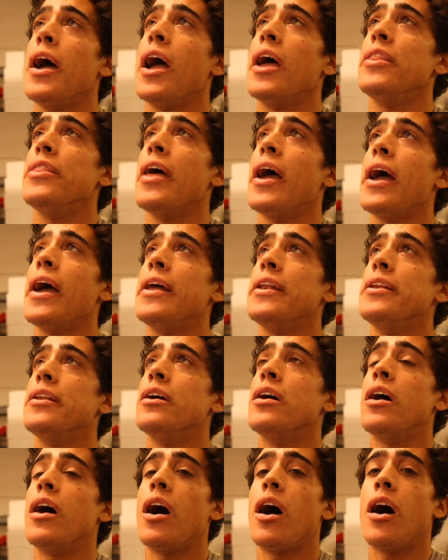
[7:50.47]
And
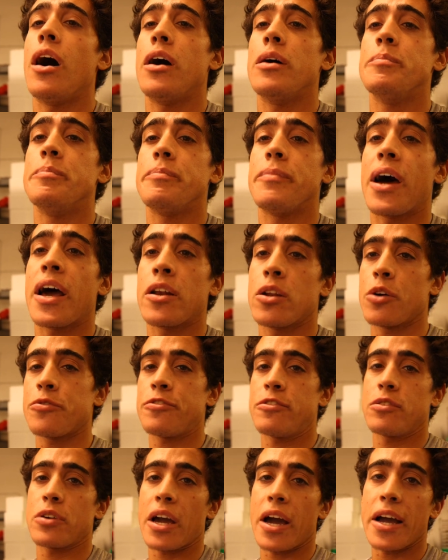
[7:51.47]
then, I don't know
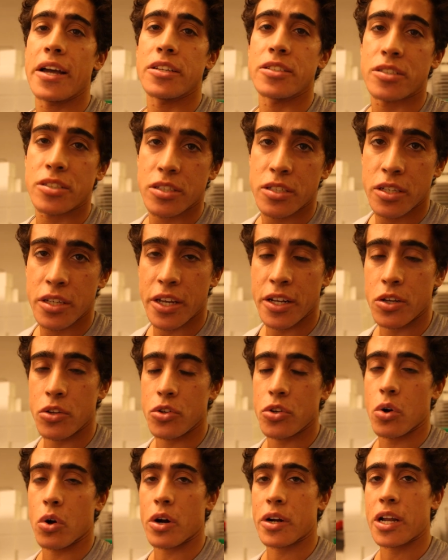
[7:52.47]
if you guys in
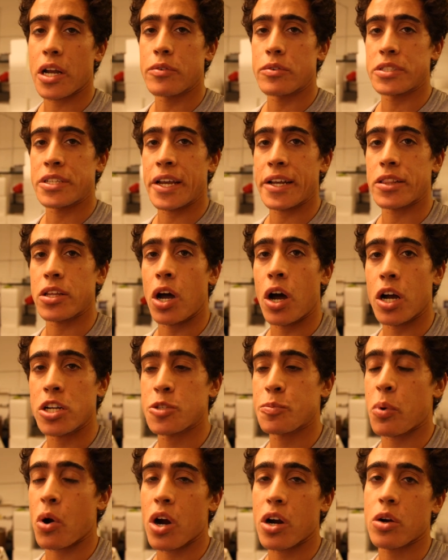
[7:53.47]
New York ever take the
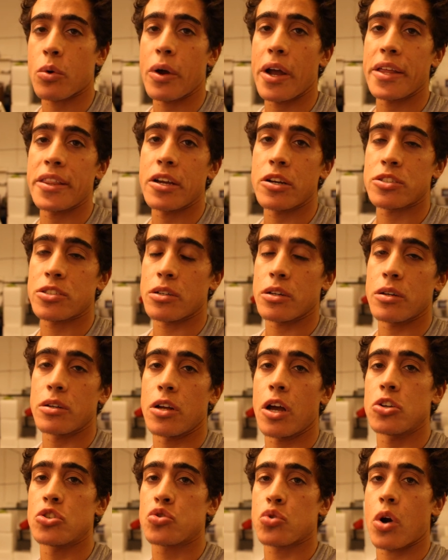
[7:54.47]
Hutch Parkway. There's
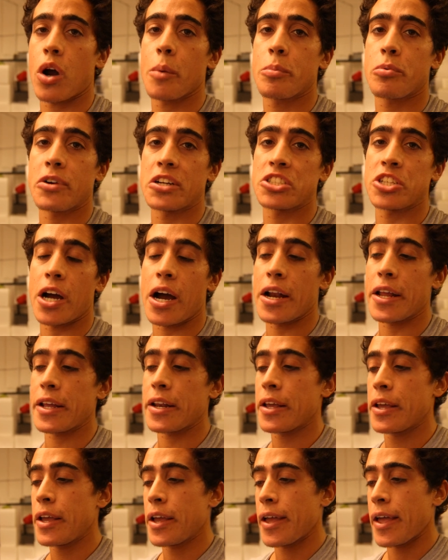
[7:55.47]
a drawbridge on
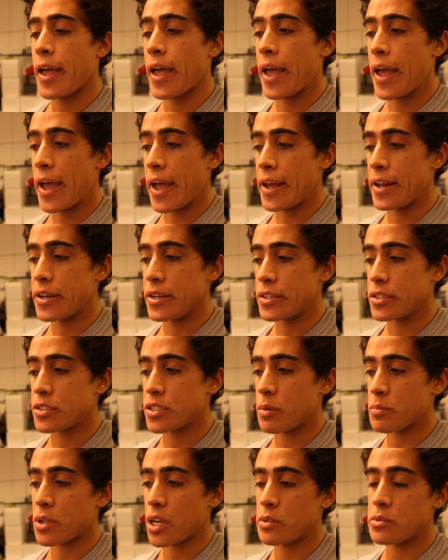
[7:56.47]
it, and
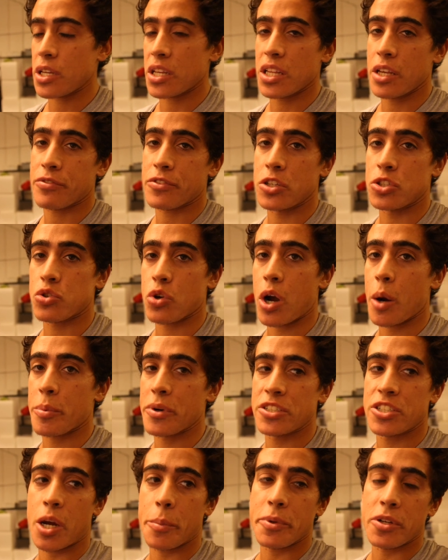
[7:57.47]
sometimes they lift the
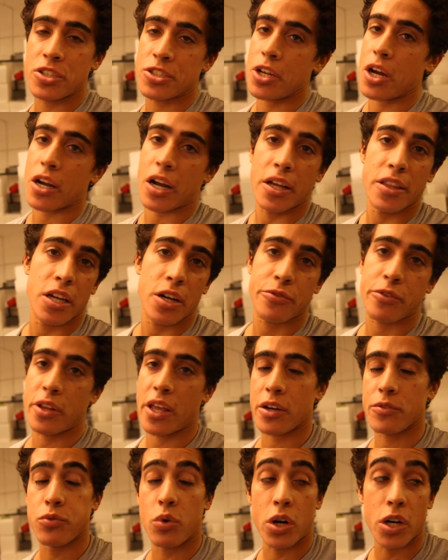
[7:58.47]
drawbridge up. You're stuck on there
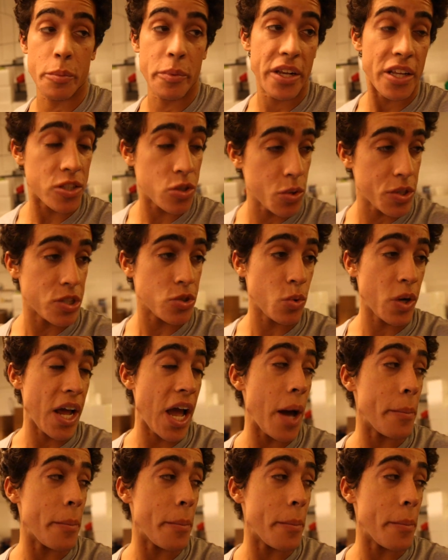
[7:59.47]
for like 40 minutes, which is what